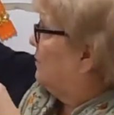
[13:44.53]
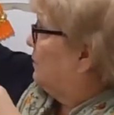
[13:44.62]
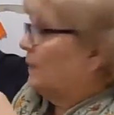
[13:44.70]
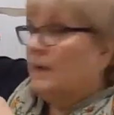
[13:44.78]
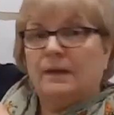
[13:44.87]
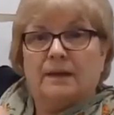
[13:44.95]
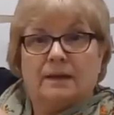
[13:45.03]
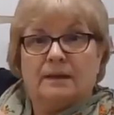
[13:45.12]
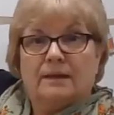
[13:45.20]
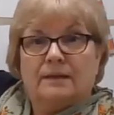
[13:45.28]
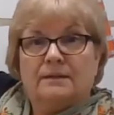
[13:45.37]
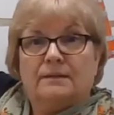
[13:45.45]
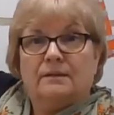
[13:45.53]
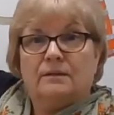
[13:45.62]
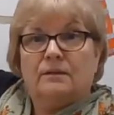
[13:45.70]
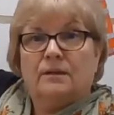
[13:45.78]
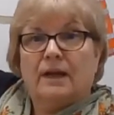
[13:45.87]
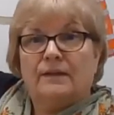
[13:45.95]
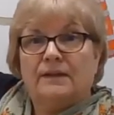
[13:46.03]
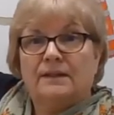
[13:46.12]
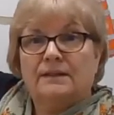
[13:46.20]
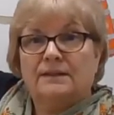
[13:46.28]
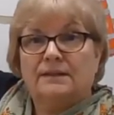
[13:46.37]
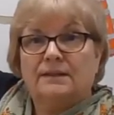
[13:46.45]
them like
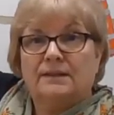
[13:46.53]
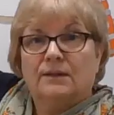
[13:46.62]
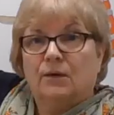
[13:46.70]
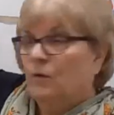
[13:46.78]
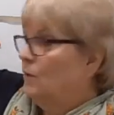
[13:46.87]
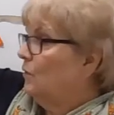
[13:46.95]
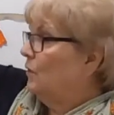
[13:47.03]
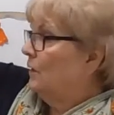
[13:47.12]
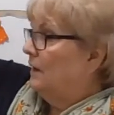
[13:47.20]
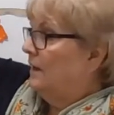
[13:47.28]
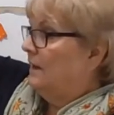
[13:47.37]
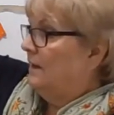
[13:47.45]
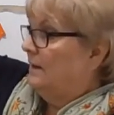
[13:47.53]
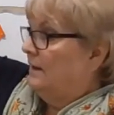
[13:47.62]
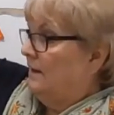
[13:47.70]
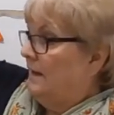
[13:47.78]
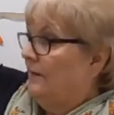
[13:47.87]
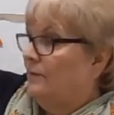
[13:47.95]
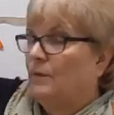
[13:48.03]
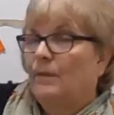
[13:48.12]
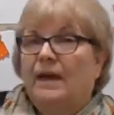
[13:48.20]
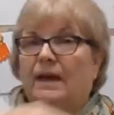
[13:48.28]
this or have them